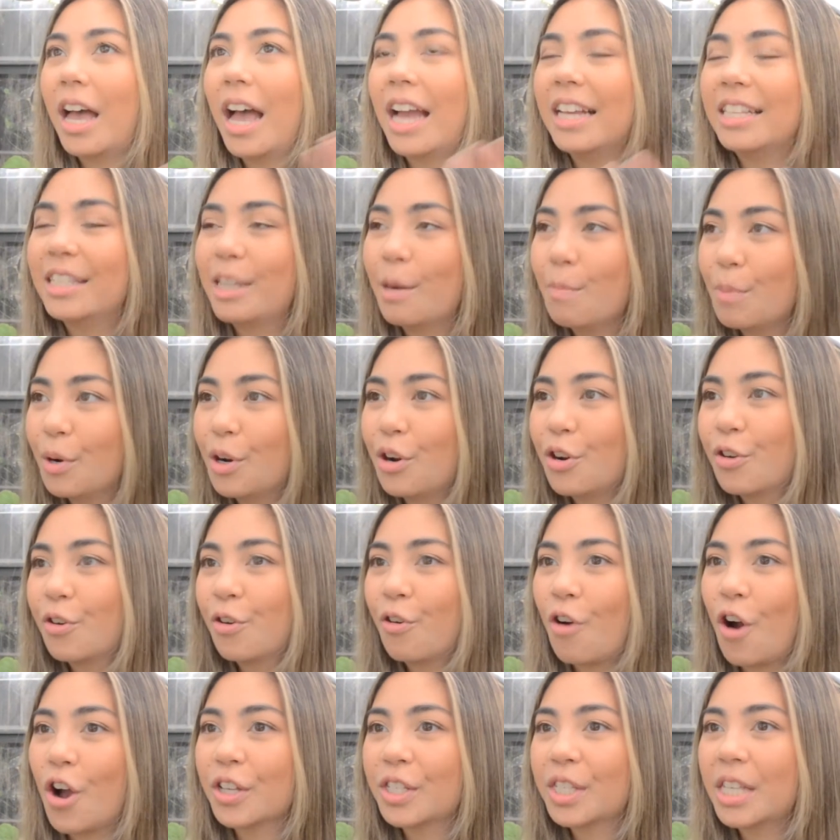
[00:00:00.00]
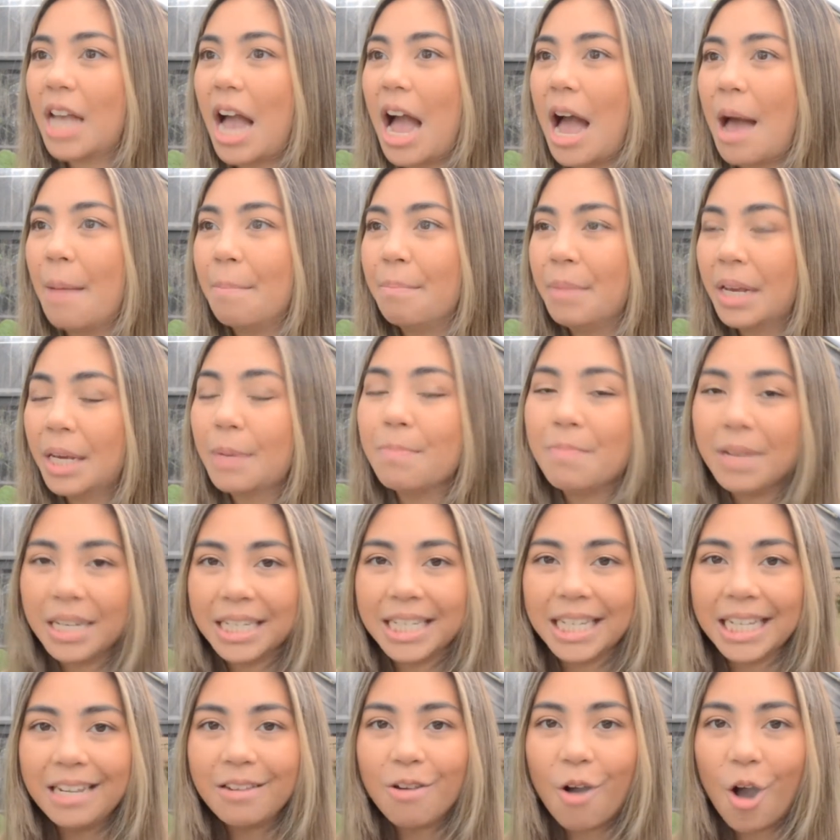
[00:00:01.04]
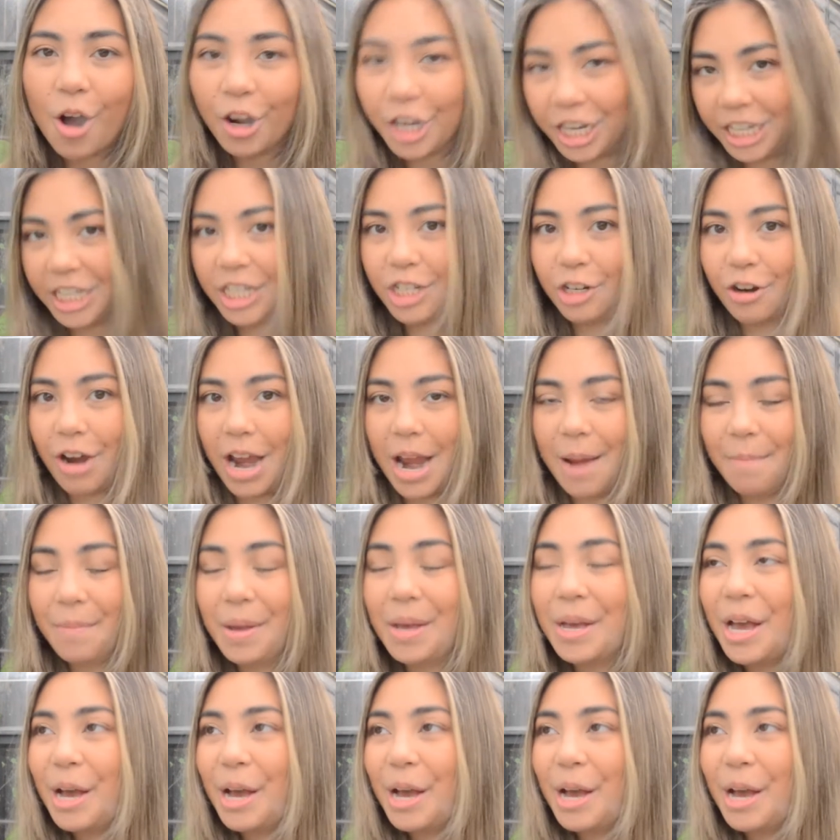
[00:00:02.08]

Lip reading: I stumbled across Mick Minty on Instagram,